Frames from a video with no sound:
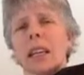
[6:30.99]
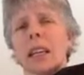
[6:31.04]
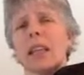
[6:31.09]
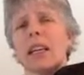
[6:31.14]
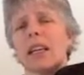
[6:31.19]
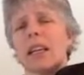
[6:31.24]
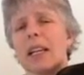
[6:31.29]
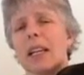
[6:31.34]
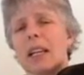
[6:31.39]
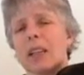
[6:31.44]

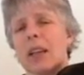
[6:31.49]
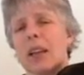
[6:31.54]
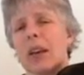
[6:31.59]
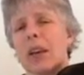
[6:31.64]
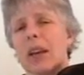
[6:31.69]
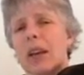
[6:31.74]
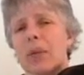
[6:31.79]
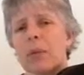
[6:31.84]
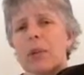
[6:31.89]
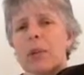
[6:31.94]
that in your
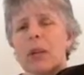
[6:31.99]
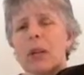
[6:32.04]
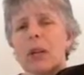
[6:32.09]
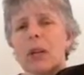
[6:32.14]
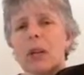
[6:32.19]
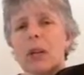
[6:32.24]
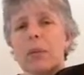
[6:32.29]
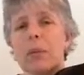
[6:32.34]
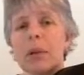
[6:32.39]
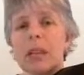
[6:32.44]
head, what's
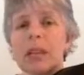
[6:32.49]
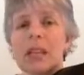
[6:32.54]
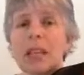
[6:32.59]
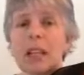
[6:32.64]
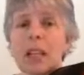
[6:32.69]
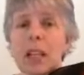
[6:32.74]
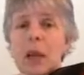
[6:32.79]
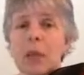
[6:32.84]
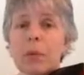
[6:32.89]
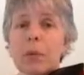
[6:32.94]
going on, because
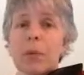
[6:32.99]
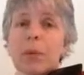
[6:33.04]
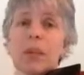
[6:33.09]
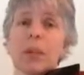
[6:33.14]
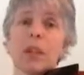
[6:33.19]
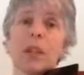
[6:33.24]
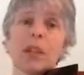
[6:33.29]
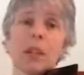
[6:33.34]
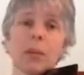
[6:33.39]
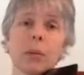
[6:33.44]
that'll help you
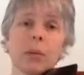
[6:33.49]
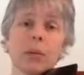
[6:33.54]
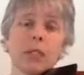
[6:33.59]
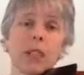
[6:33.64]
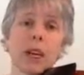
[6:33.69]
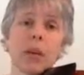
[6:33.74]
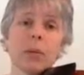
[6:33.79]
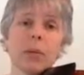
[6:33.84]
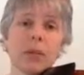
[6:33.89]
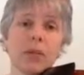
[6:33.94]
put in double
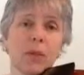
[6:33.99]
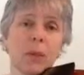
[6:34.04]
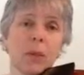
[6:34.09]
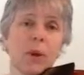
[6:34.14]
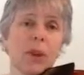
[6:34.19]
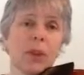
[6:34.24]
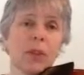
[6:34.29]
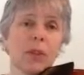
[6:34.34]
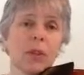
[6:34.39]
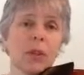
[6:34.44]
stops if you
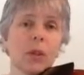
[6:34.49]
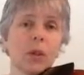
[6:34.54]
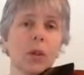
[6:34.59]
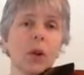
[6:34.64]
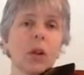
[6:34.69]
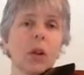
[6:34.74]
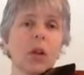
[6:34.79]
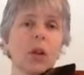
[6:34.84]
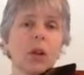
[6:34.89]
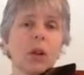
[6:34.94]
want
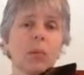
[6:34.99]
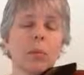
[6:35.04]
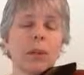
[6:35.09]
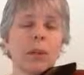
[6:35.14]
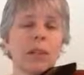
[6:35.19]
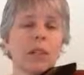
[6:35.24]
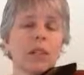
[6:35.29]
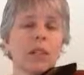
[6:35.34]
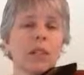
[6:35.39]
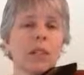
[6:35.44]
to,
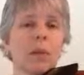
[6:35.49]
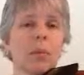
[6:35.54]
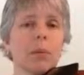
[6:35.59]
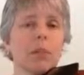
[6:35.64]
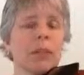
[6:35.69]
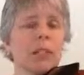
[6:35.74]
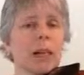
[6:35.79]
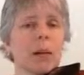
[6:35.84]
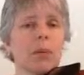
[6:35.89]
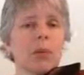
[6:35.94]
because the double
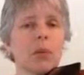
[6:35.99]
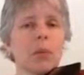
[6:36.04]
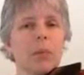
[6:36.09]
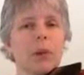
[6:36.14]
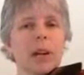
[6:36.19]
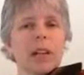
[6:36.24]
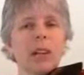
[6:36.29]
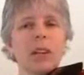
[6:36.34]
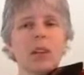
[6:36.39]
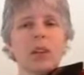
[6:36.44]
stop should
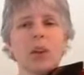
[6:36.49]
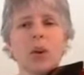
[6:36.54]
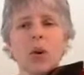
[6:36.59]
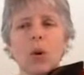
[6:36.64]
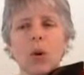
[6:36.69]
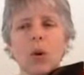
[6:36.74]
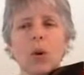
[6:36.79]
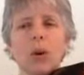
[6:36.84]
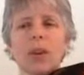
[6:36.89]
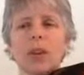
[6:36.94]
match the
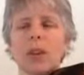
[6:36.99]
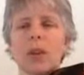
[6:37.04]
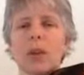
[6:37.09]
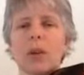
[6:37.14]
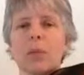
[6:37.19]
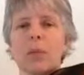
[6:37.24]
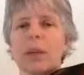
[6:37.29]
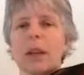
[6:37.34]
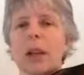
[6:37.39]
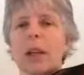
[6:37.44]
chord that
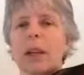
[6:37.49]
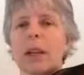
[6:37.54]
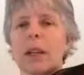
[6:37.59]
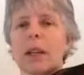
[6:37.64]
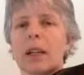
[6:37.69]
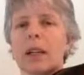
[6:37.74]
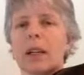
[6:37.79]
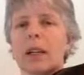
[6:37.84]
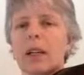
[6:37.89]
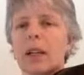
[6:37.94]
you're
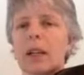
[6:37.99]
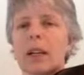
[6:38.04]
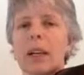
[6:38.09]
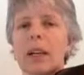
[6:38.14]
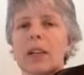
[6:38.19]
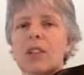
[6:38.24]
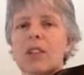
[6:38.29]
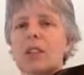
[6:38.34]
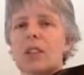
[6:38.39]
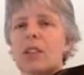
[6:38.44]
playing,
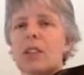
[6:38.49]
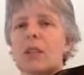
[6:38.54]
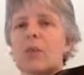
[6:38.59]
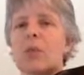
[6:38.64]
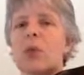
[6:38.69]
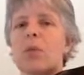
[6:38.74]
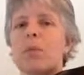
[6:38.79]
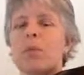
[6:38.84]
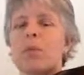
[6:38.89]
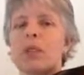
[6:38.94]
not just
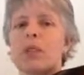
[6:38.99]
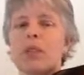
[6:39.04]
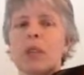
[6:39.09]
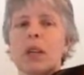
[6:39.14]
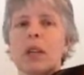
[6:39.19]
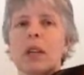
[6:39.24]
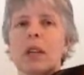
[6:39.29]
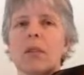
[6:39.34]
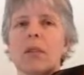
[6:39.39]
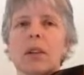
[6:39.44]
some open
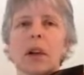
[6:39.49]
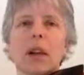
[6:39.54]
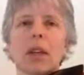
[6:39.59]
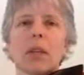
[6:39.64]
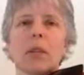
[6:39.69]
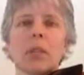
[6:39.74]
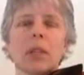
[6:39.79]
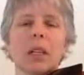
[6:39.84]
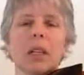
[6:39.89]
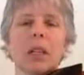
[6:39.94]
string
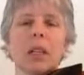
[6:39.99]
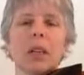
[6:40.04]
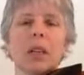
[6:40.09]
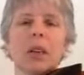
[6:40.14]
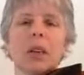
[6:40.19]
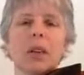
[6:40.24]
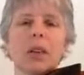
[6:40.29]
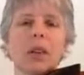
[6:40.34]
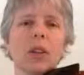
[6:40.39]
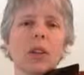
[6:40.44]
randomly
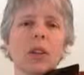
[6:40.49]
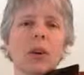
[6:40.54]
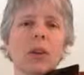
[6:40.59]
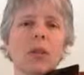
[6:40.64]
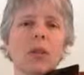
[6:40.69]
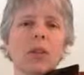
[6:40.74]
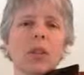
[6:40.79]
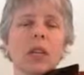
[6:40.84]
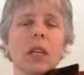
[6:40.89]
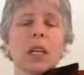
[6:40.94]
near the
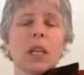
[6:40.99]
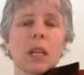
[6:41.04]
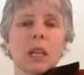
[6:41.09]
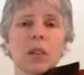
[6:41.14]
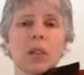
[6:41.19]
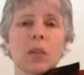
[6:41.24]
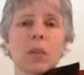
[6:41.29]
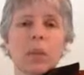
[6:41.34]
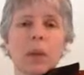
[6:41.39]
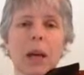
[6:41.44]
notes. They
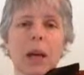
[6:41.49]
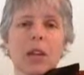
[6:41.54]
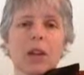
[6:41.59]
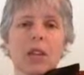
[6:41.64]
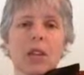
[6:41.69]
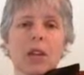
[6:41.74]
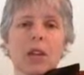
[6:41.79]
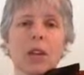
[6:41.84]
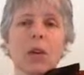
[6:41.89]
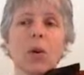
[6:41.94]
should
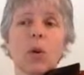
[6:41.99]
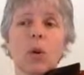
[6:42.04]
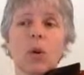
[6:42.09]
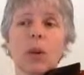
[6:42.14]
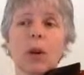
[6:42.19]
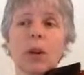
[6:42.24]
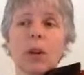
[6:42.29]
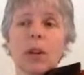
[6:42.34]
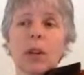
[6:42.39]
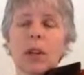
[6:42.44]
match the
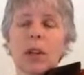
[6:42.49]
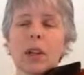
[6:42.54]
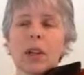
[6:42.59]
chord.